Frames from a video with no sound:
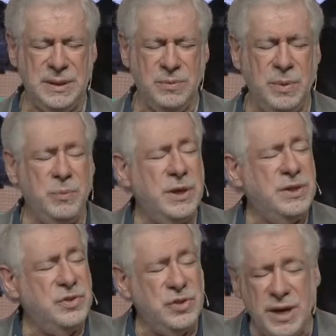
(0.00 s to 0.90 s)
when we're
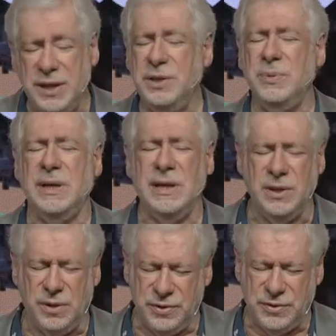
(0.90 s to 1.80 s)
genuinely
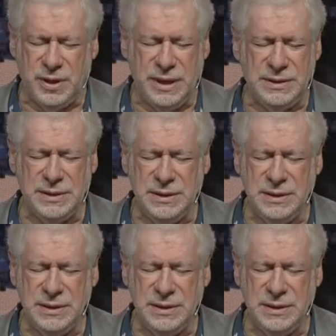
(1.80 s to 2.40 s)
contrite.